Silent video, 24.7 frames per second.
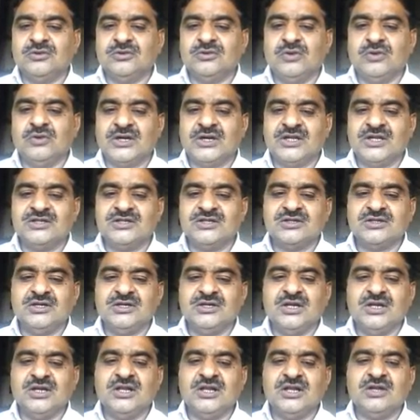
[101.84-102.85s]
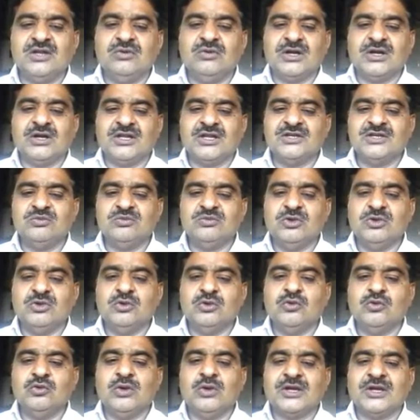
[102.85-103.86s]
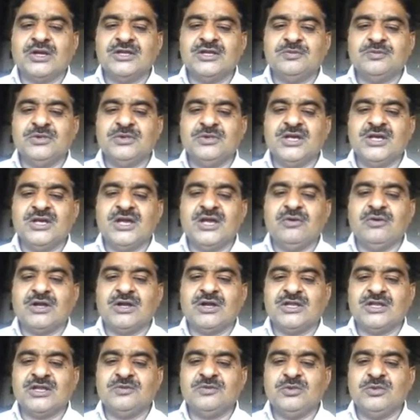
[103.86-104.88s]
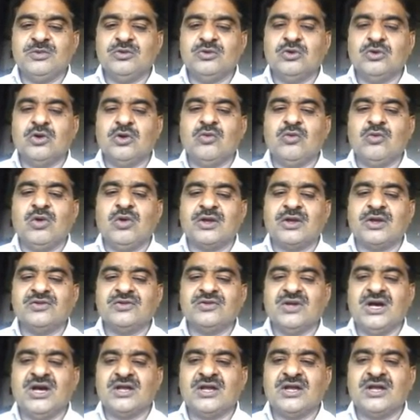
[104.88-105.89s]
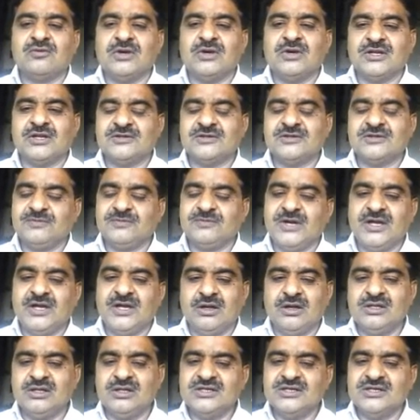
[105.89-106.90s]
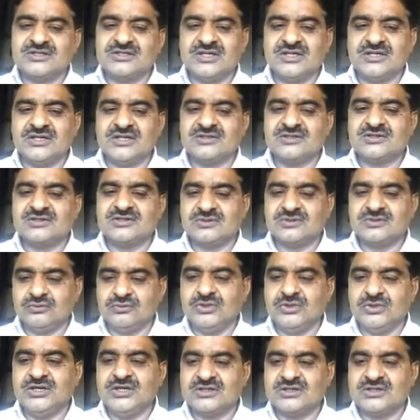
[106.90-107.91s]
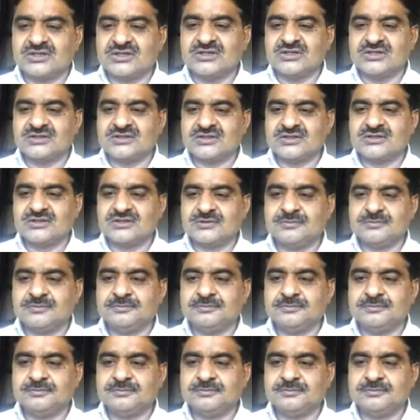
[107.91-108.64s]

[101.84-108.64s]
What is L, what is mu, what is pi, what is po, what is r, what is pi, all these things we discuss.